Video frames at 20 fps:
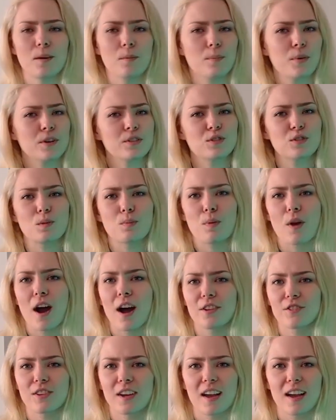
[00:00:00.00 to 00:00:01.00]
personal
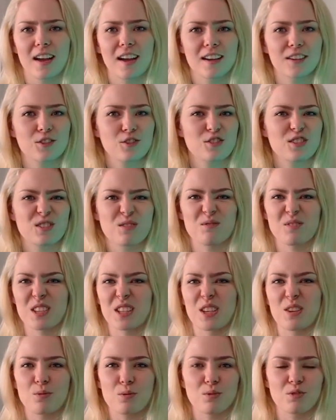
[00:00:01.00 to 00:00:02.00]
projects, just a
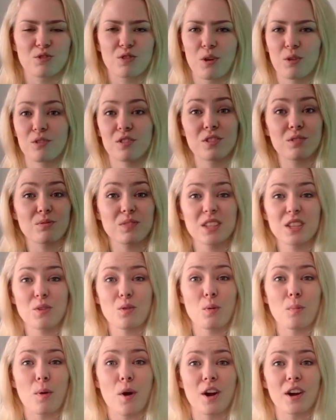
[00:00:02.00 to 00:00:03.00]
really cool show, just a really
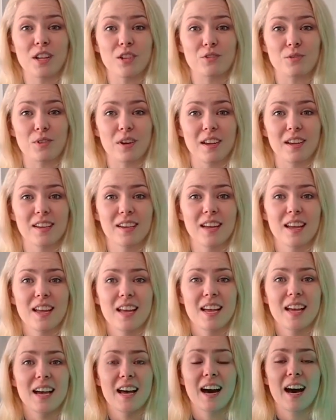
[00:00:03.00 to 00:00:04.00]
cool party trick.
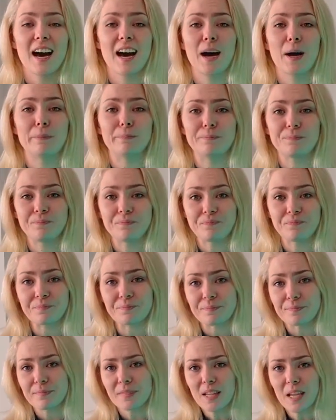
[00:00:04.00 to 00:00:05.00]

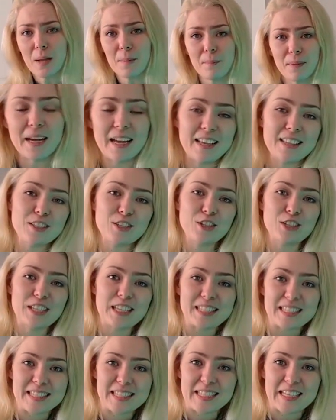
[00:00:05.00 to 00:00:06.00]
But as you
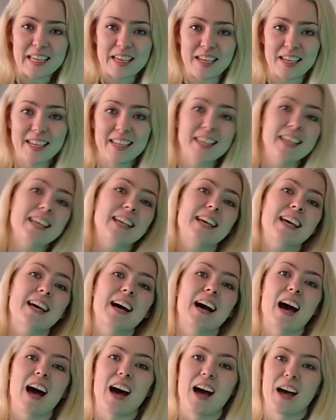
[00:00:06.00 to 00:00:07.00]
can see,
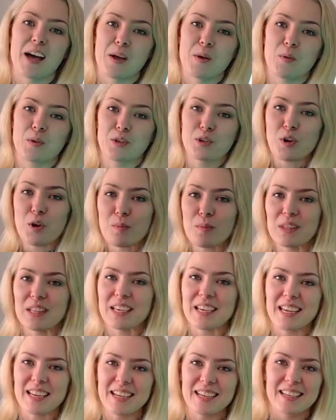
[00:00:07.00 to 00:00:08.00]
I would
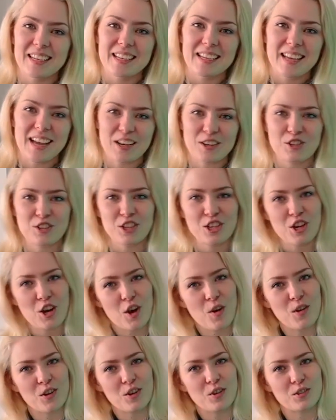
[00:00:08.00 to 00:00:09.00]
normally actually
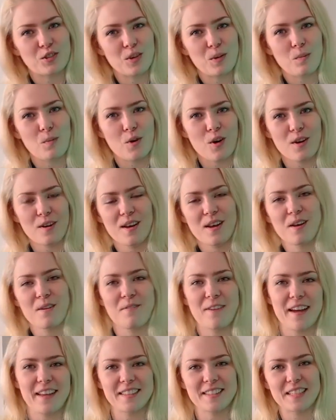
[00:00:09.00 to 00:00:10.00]
go to a more
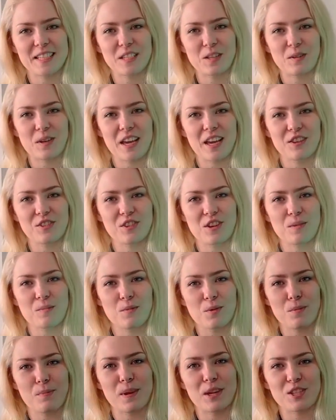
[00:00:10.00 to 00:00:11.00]
fancy location,
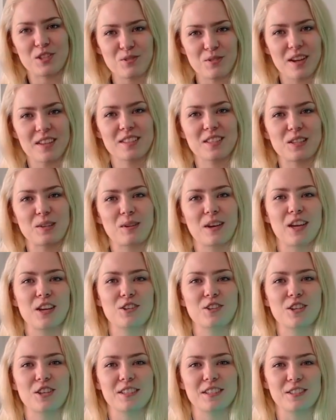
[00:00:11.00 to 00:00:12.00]
more picturesque
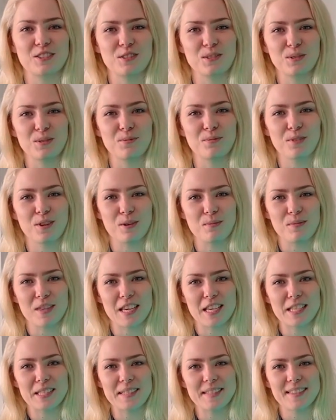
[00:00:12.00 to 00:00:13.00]
location to film
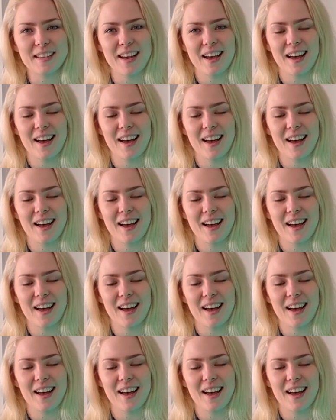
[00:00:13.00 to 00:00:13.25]
these.